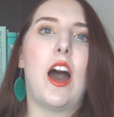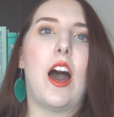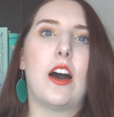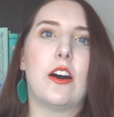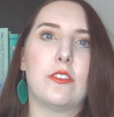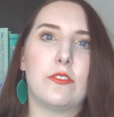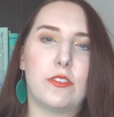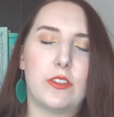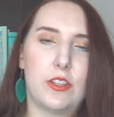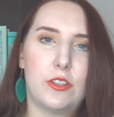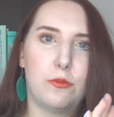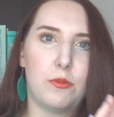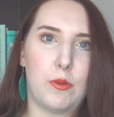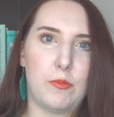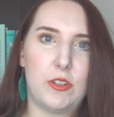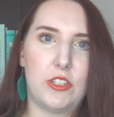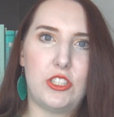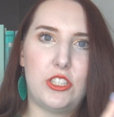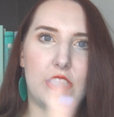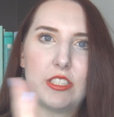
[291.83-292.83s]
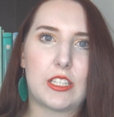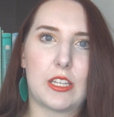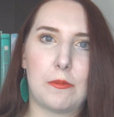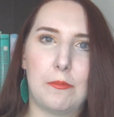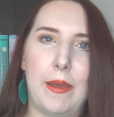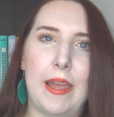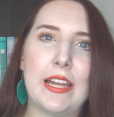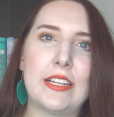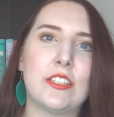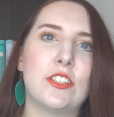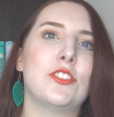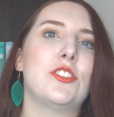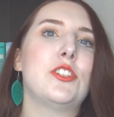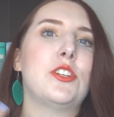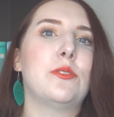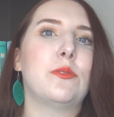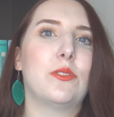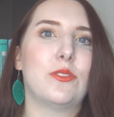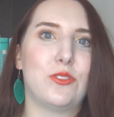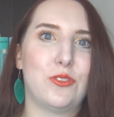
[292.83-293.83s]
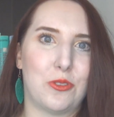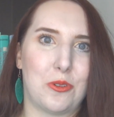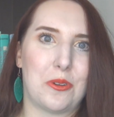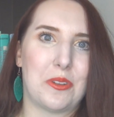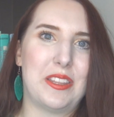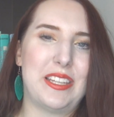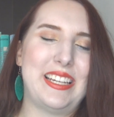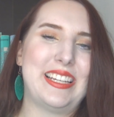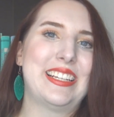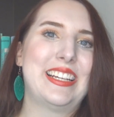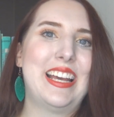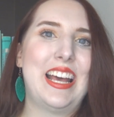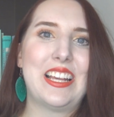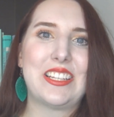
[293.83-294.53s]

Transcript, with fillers: of the woman she's a companion to, Dorothy.